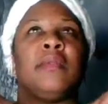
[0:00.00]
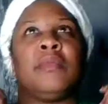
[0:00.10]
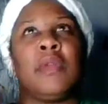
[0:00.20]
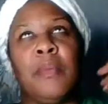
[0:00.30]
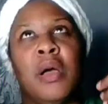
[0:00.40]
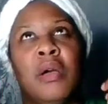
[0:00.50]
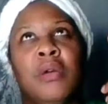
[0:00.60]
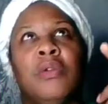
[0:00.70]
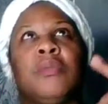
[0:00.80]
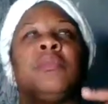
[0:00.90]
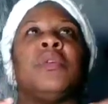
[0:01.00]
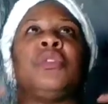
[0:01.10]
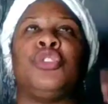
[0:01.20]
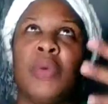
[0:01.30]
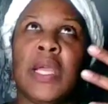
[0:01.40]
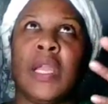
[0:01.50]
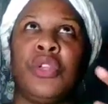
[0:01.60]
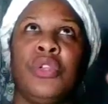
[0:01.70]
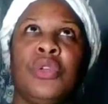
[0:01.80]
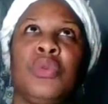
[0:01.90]
come home, do what I got to
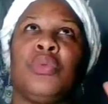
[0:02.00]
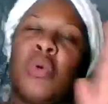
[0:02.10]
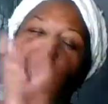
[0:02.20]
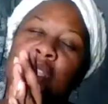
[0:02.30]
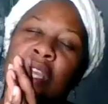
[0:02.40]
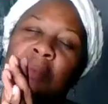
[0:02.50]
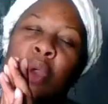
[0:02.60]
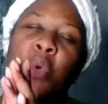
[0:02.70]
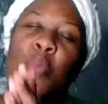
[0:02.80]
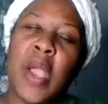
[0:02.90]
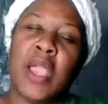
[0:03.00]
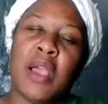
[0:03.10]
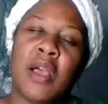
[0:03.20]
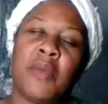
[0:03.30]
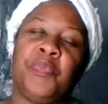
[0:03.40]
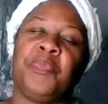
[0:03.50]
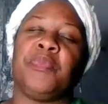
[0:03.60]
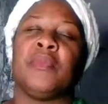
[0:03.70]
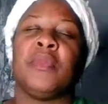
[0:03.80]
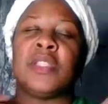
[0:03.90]
do, go to sleep, wake up,
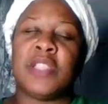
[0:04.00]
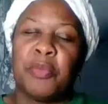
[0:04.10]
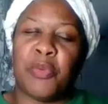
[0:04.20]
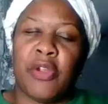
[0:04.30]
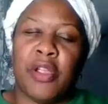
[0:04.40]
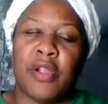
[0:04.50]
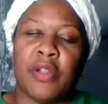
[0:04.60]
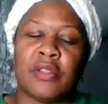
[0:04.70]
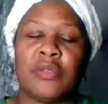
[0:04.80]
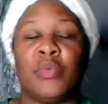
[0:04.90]
say my prayers.